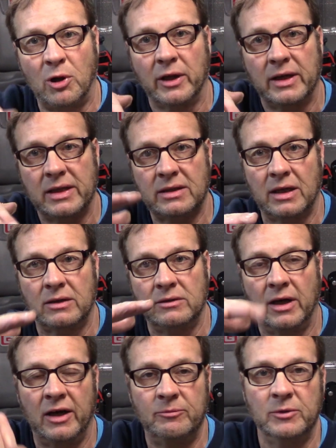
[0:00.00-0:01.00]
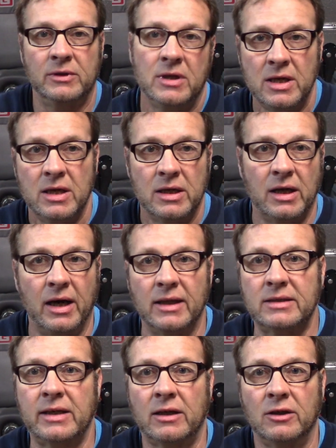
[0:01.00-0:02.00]
pulley that's kicked off. But uh,
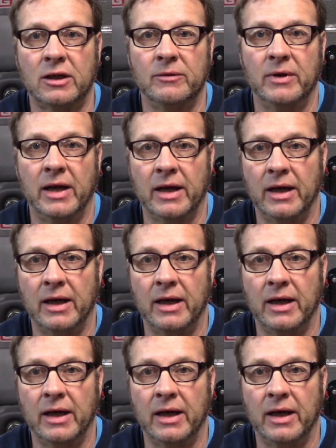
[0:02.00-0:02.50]
let's take a look at what I